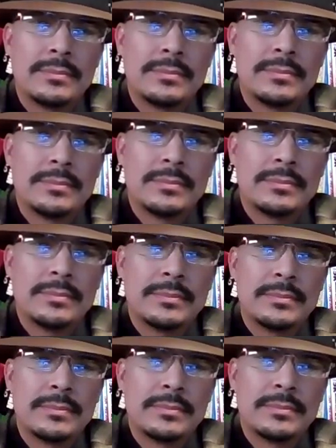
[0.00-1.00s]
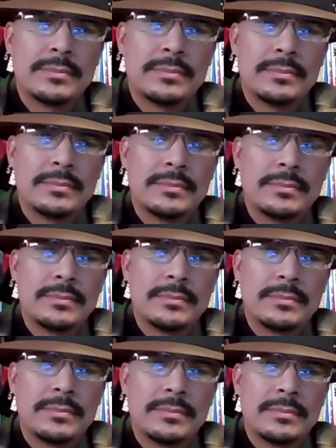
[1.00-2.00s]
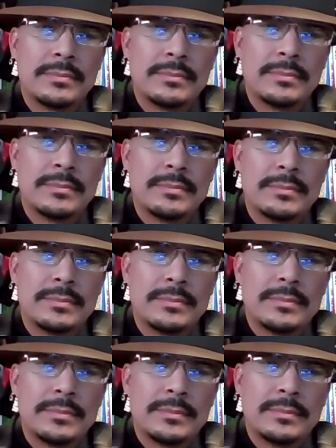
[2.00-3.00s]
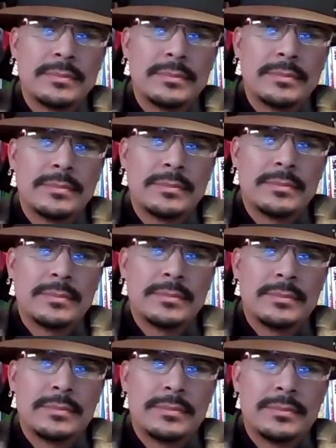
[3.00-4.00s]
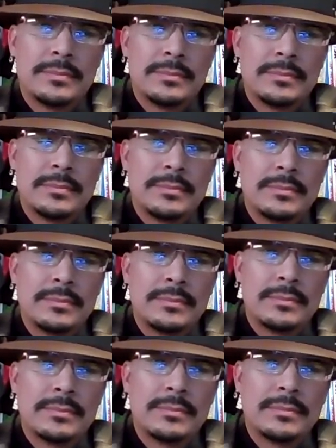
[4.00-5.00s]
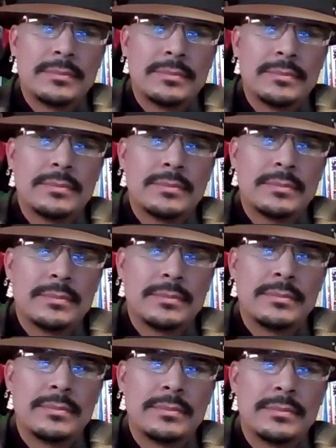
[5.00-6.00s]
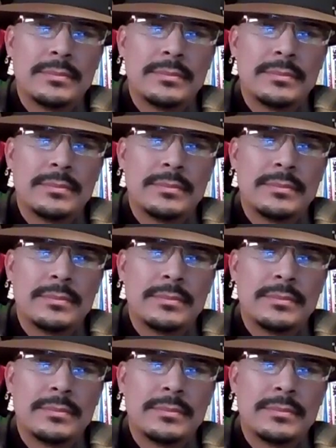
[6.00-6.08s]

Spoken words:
This person isn't speaking.